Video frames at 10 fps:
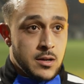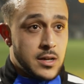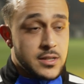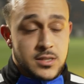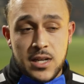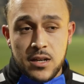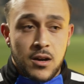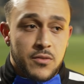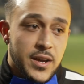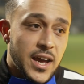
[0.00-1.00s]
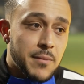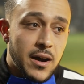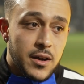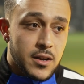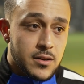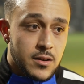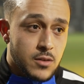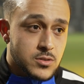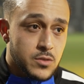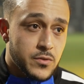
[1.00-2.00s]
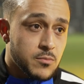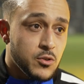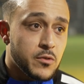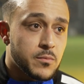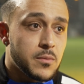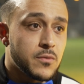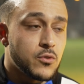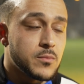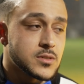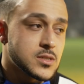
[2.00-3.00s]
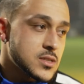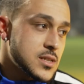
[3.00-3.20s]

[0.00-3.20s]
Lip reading: And in the second half, I came out and I was over the moon with my performance.